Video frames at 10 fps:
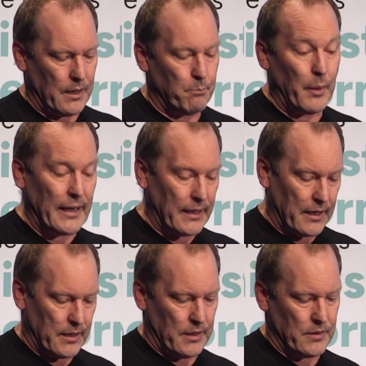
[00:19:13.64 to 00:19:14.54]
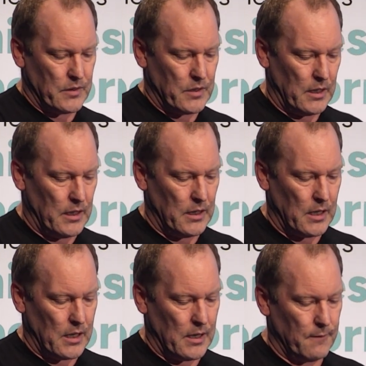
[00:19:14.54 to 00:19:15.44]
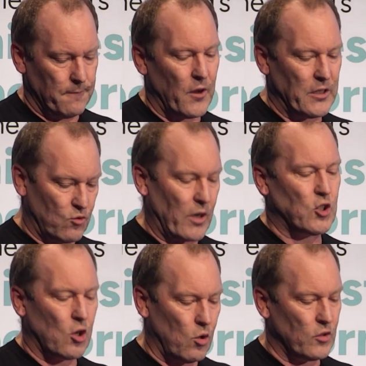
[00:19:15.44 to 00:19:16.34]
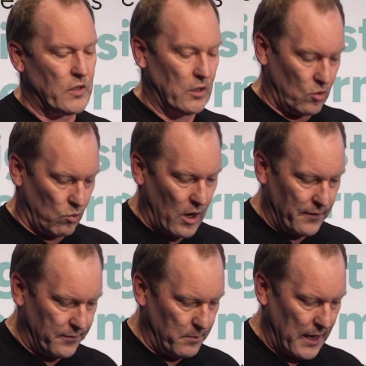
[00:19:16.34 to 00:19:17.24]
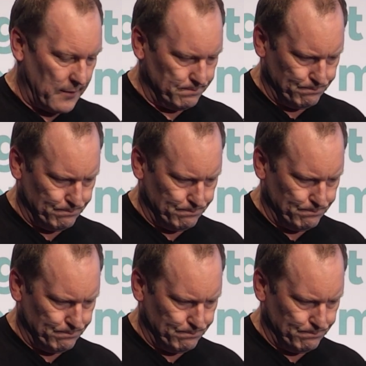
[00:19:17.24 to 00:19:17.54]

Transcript: beta is the fine structure constant derived from that.